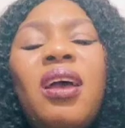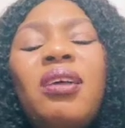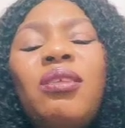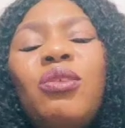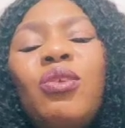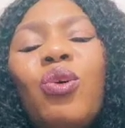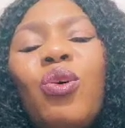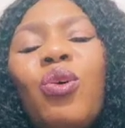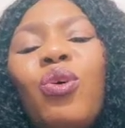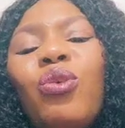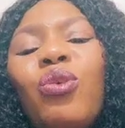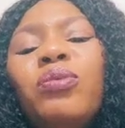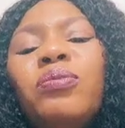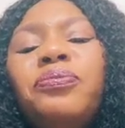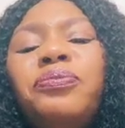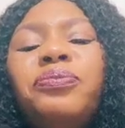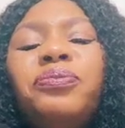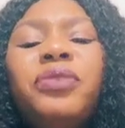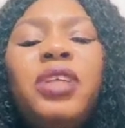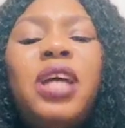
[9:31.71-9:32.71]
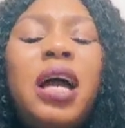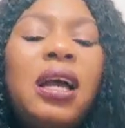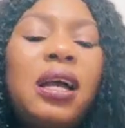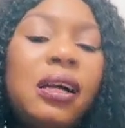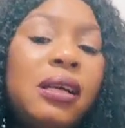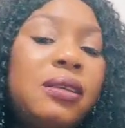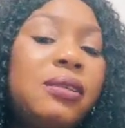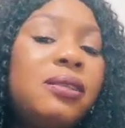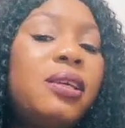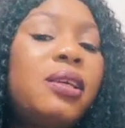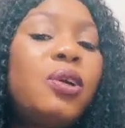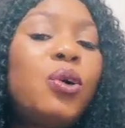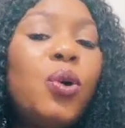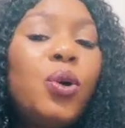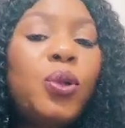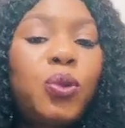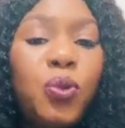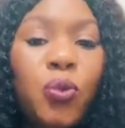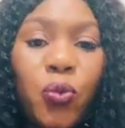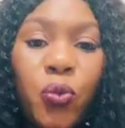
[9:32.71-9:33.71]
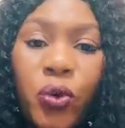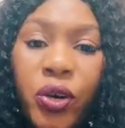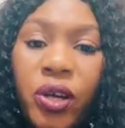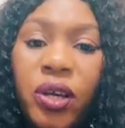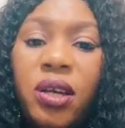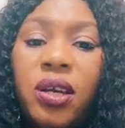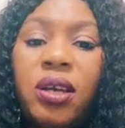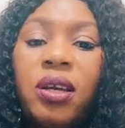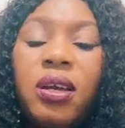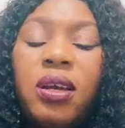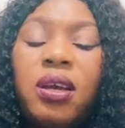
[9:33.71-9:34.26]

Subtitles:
No, I can still go to work,